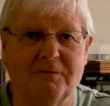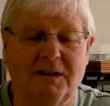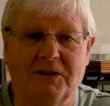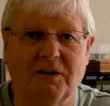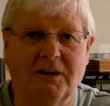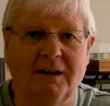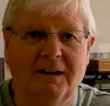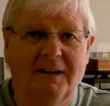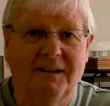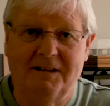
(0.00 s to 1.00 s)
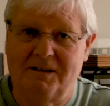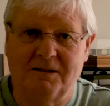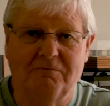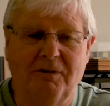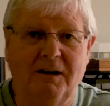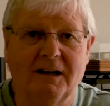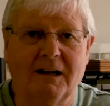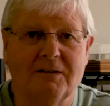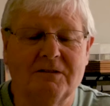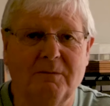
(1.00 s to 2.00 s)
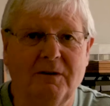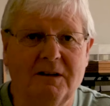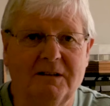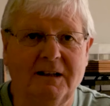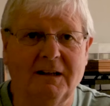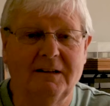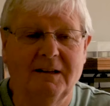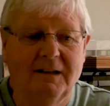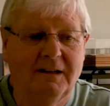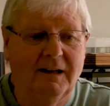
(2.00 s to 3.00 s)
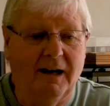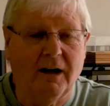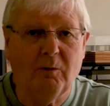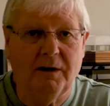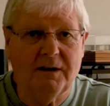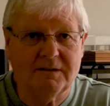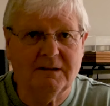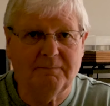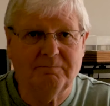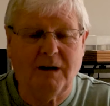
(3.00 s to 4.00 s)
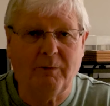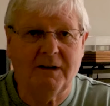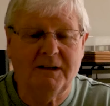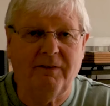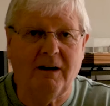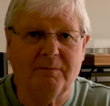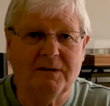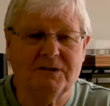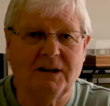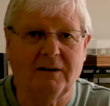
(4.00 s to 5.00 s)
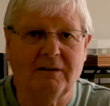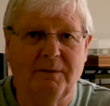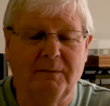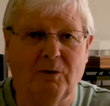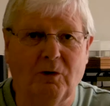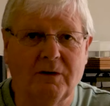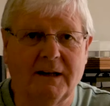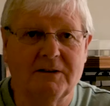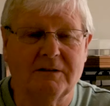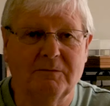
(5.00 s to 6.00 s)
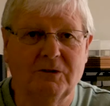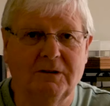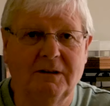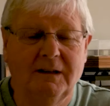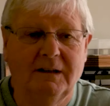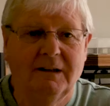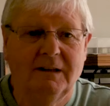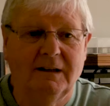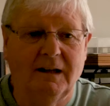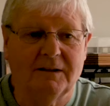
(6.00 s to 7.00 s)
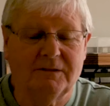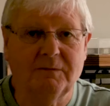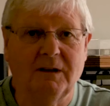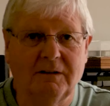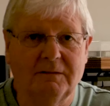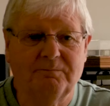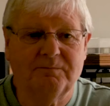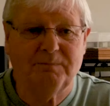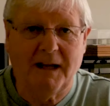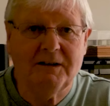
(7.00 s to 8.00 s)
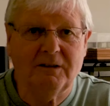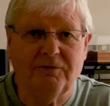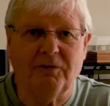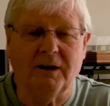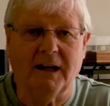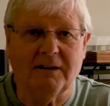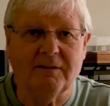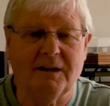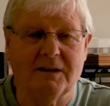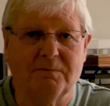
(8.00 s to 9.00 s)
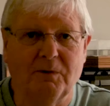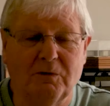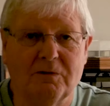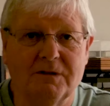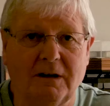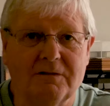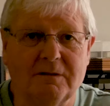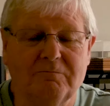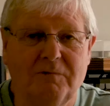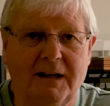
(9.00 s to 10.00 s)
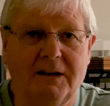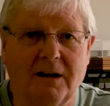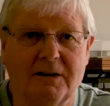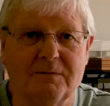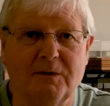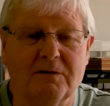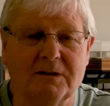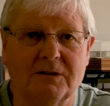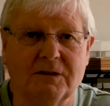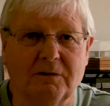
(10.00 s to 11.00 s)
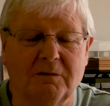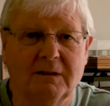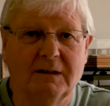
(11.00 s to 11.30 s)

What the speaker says: with each other. This is a really close community, and I want to develop this channel a bit more and get some good, plenty of fun out of this, but also some really nice music too.